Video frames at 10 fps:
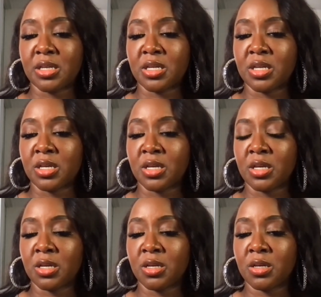
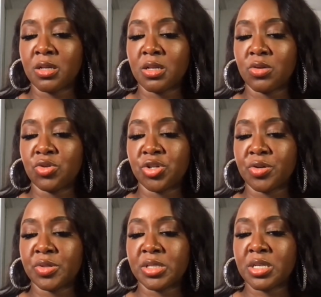in New
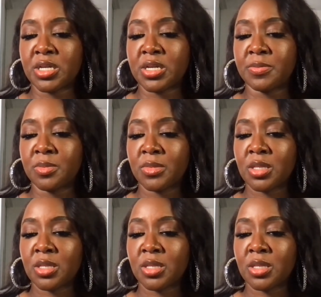Jersey.